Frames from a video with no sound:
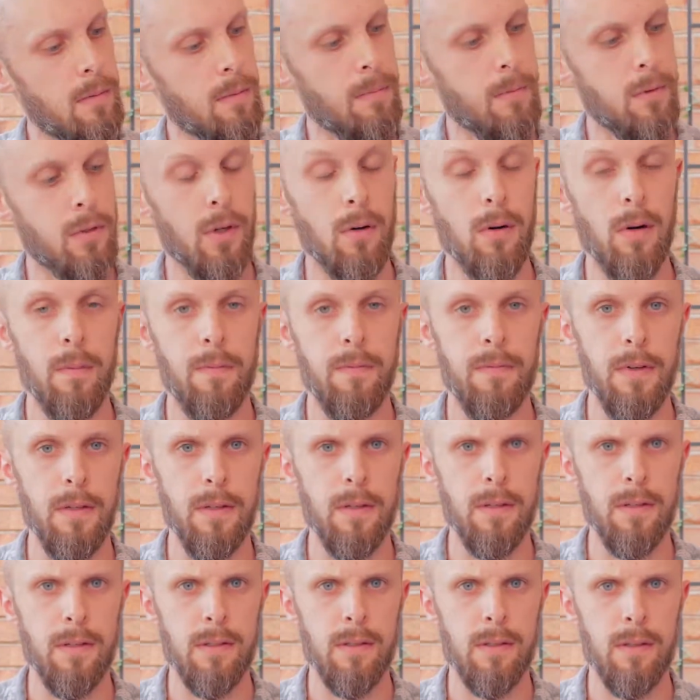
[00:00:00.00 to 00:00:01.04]
Show Up
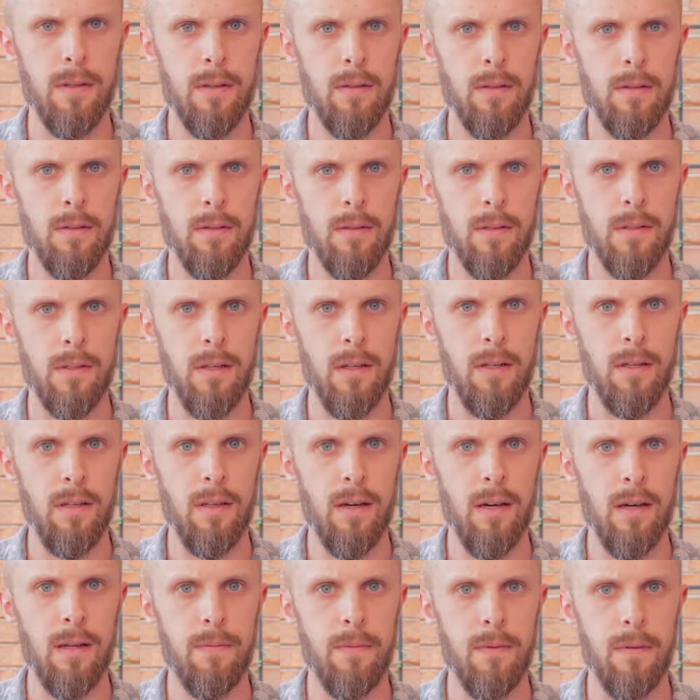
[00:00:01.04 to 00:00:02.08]
Fitness study
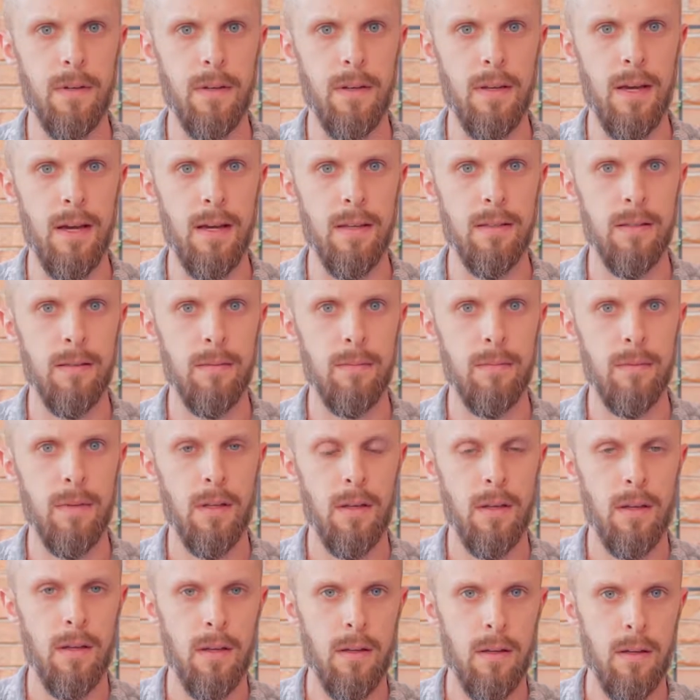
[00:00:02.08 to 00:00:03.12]
guide for the NASM.
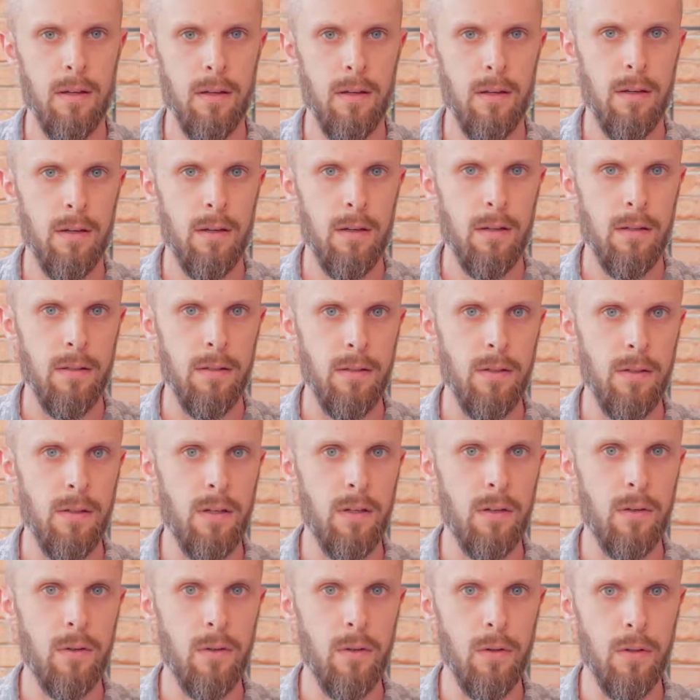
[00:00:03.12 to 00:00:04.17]
You
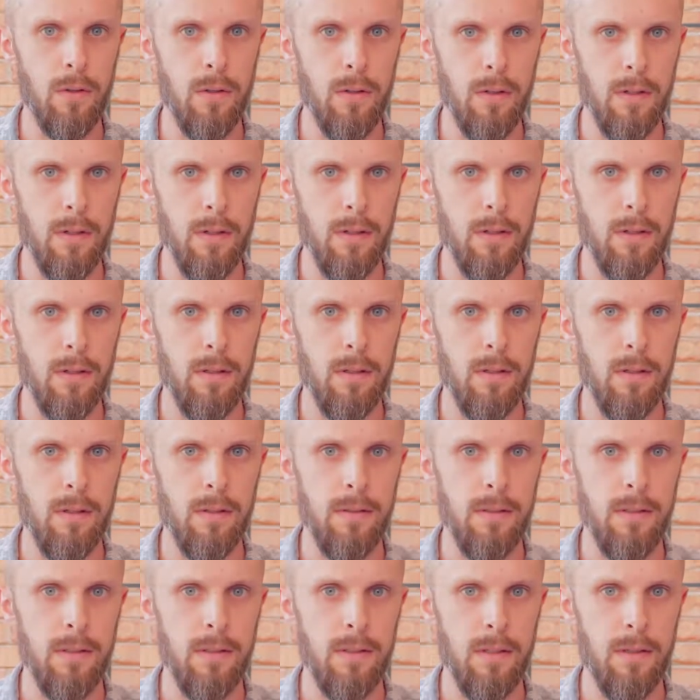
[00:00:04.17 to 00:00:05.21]
can Google it.
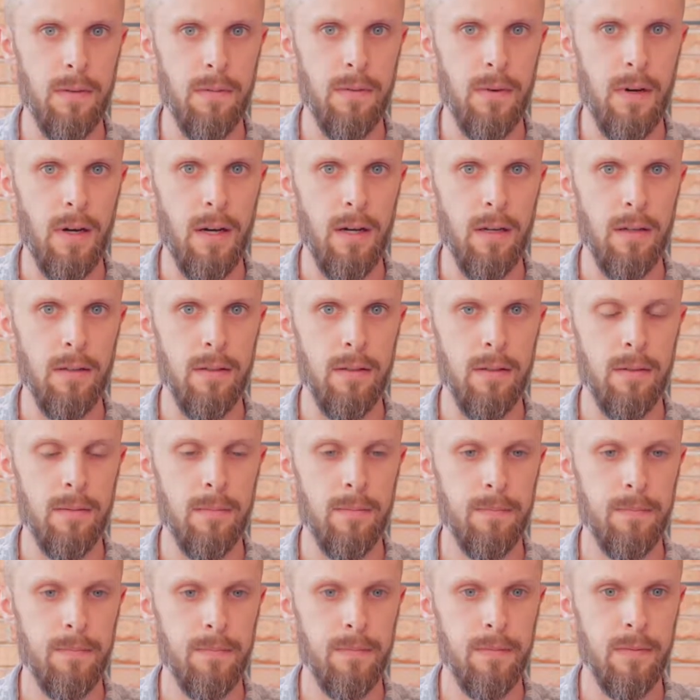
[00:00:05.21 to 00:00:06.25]
It's easy to find,
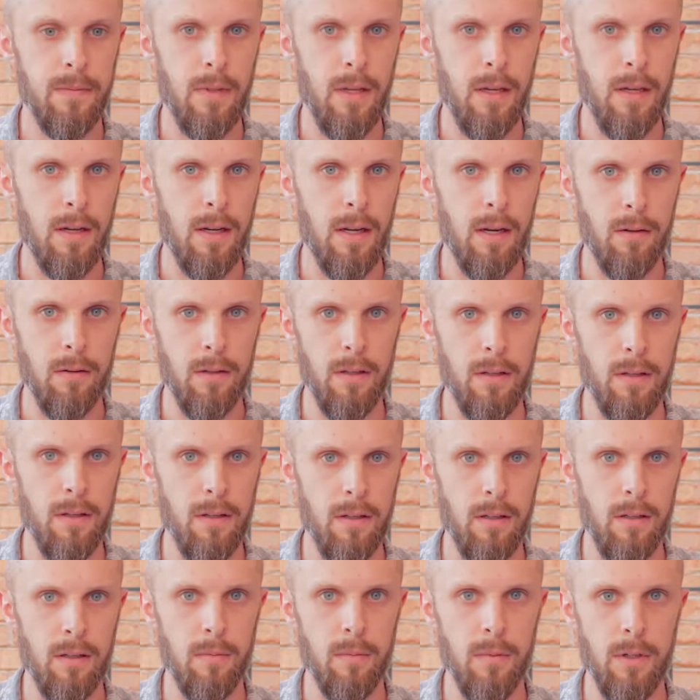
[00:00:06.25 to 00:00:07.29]
and I don't get
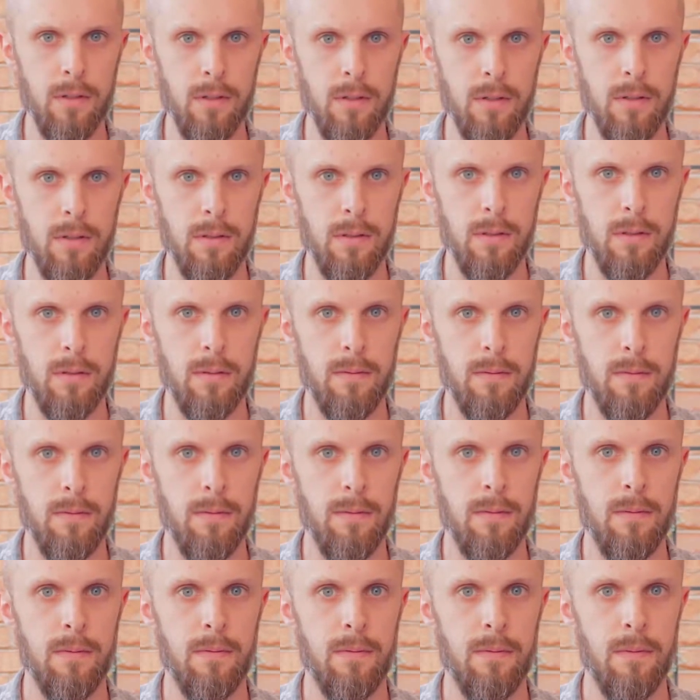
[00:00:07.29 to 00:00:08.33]
any commissions
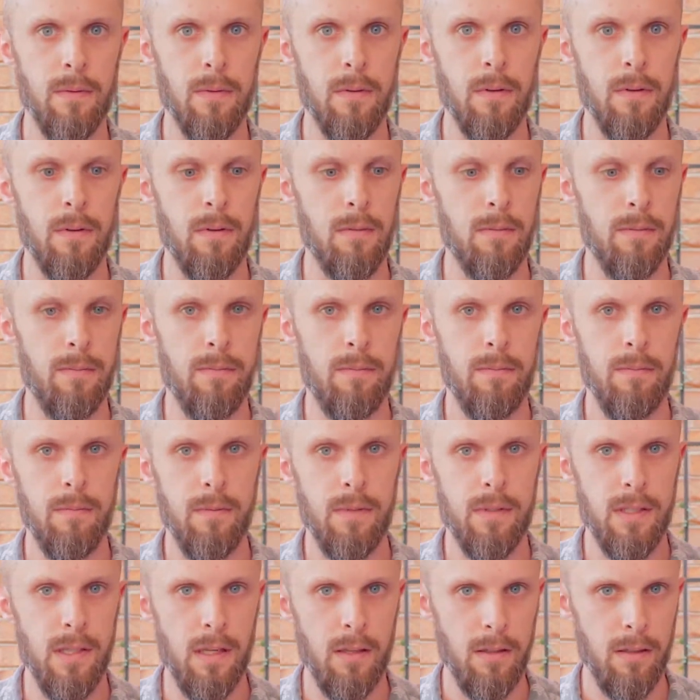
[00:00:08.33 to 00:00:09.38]
for
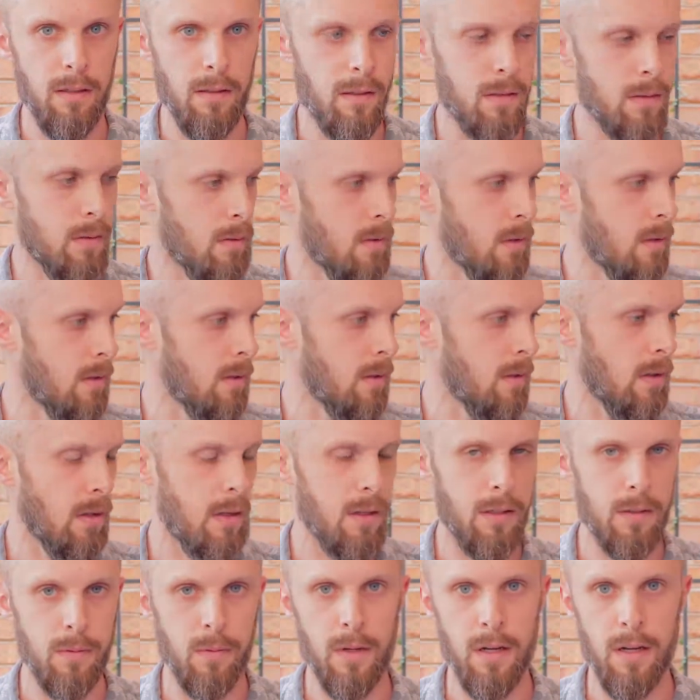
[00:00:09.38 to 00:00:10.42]
selling this or anything. I
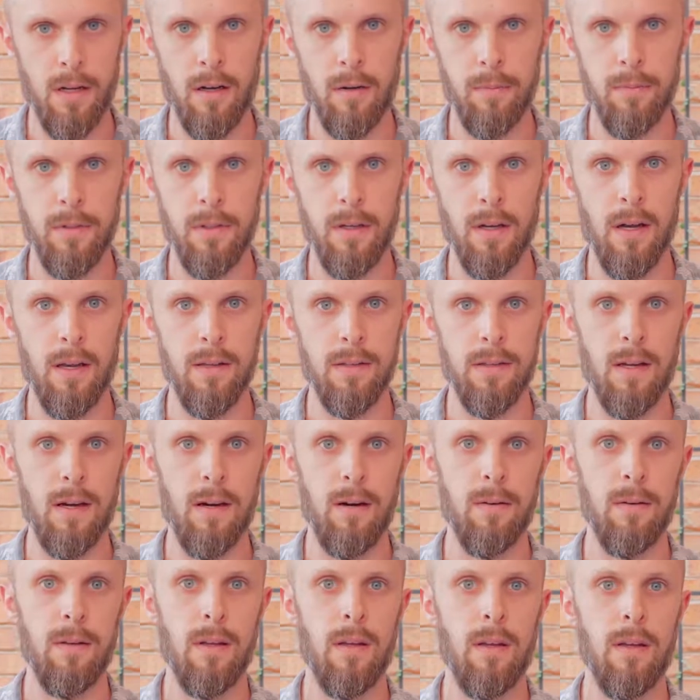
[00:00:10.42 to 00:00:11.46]
just want to help you guys
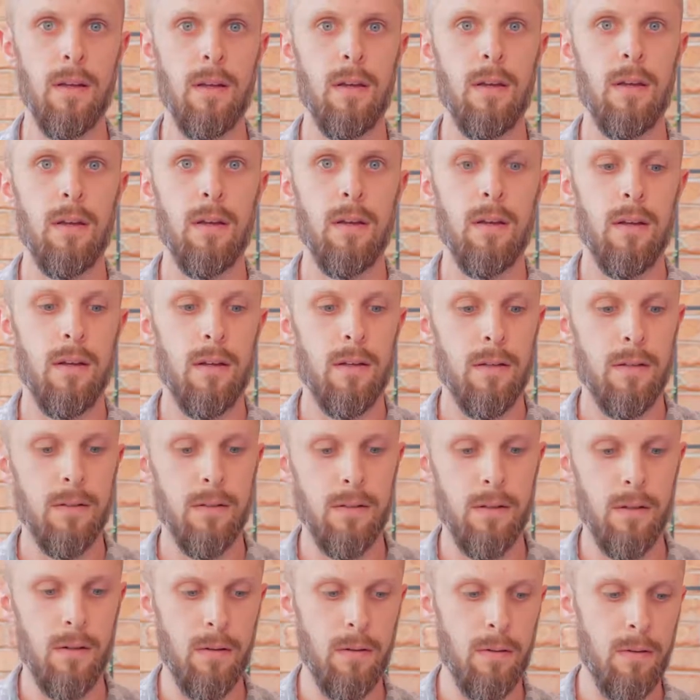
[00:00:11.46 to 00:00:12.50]
out.
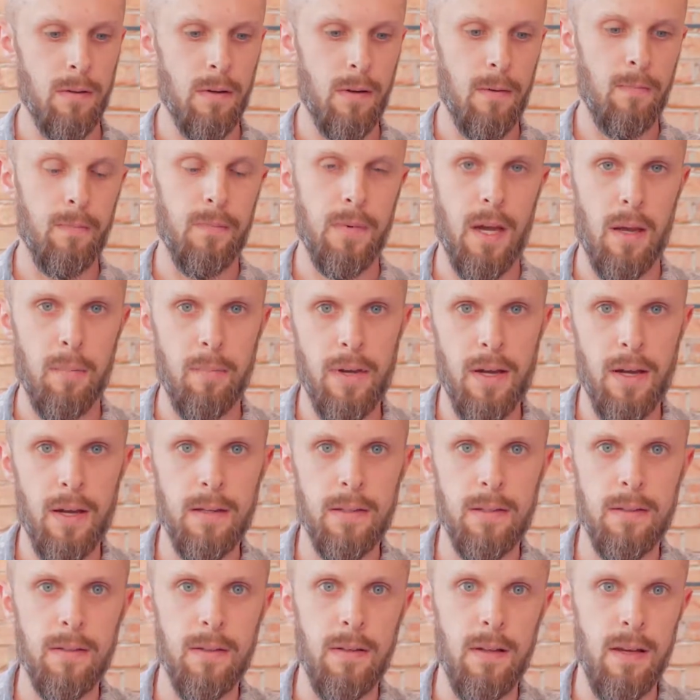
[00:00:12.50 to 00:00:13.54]
So I
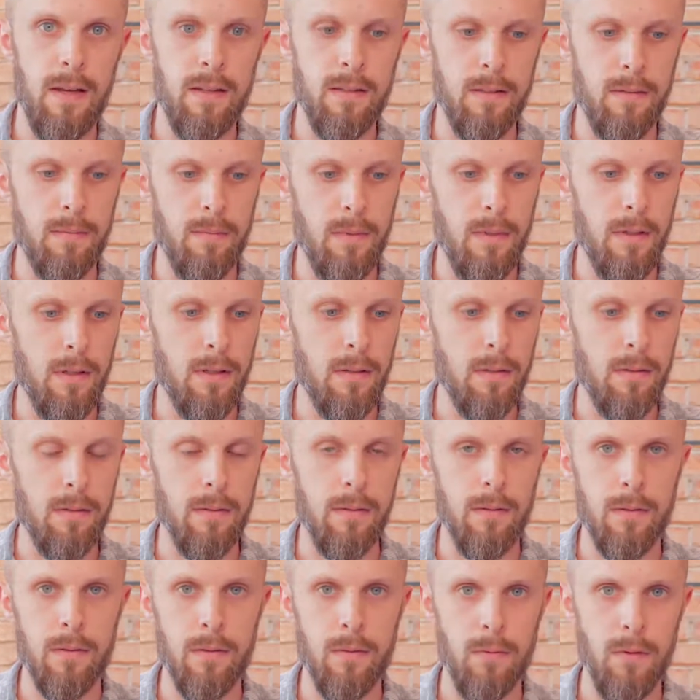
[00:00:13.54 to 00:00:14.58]
passed the NASM in
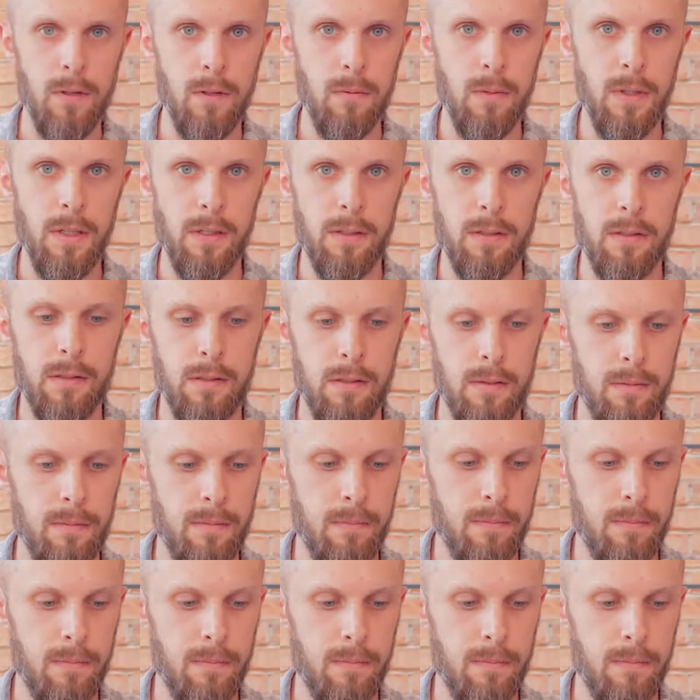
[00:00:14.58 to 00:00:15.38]
3 weeks.